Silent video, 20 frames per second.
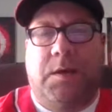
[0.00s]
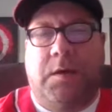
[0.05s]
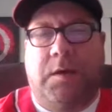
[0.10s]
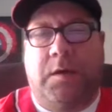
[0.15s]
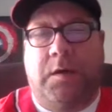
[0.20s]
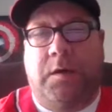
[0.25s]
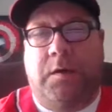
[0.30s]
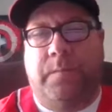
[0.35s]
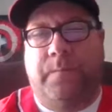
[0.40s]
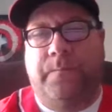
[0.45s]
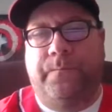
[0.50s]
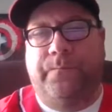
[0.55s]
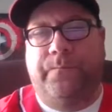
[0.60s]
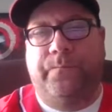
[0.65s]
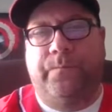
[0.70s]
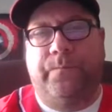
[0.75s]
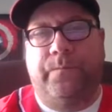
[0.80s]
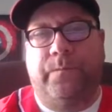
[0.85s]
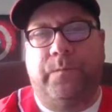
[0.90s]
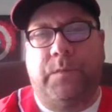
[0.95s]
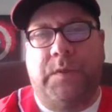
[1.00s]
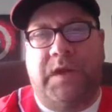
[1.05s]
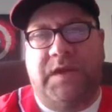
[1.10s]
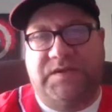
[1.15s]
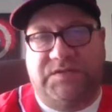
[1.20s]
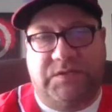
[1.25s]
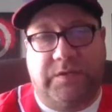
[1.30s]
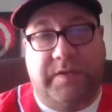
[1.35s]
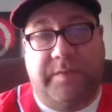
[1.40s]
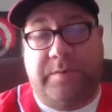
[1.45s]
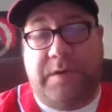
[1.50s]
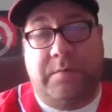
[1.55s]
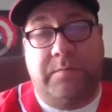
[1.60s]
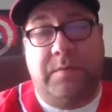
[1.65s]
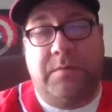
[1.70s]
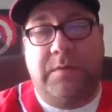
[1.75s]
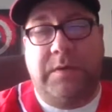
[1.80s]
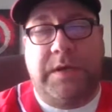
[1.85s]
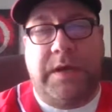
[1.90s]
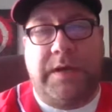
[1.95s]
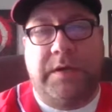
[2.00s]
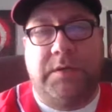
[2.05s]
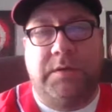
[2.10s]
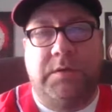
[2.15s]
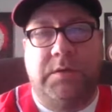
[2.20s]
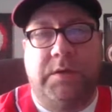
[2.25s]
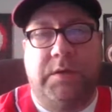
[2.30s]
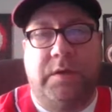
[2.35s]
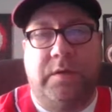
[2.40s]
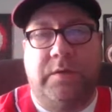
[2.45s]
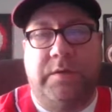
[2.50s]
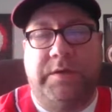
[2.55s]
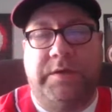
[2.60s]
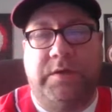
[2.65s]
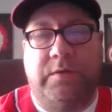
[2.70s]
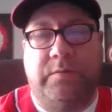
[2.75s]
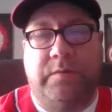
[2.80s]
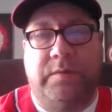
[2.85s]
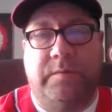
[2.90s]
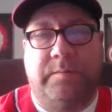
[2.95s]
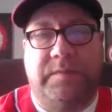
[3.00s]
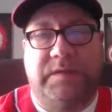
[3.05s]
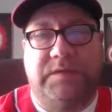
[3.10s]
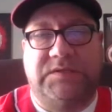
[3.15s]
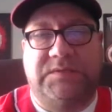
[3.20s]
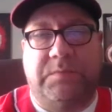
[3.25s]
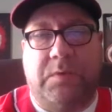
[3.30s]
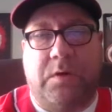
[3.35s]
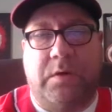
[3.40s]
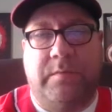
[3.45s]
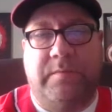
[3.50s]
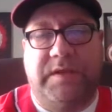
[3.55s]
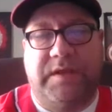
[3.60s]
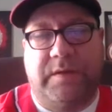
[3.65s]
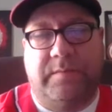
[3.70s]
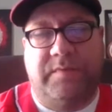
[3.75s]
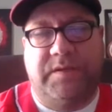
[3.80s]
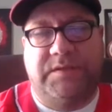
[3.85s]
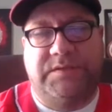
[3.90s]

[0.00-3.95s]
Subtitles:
And so they probably got a deal with them, being smart, being a